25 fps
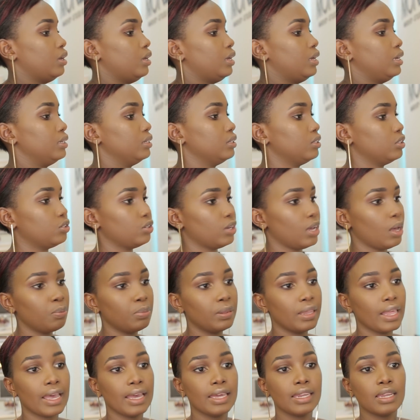And to
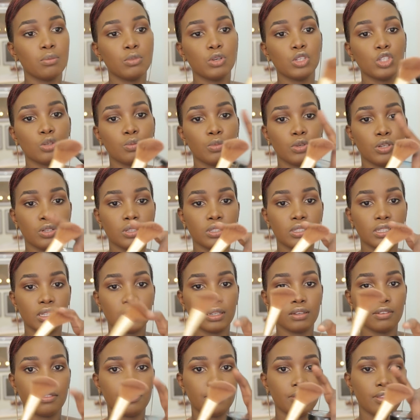apply it, I'm going to be
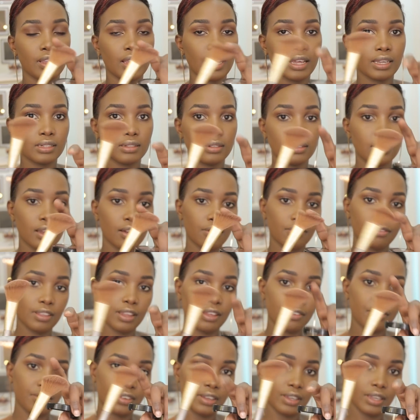using a
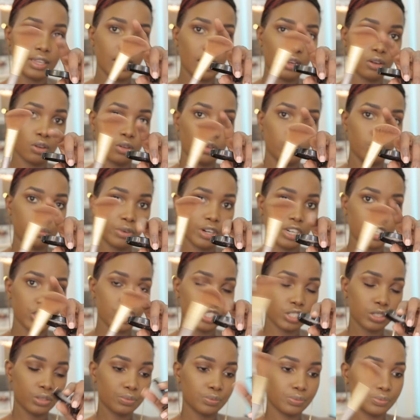fluffy angled
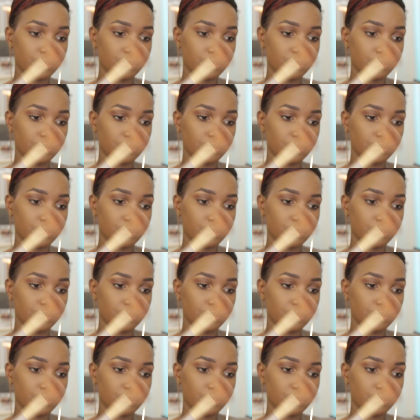brush.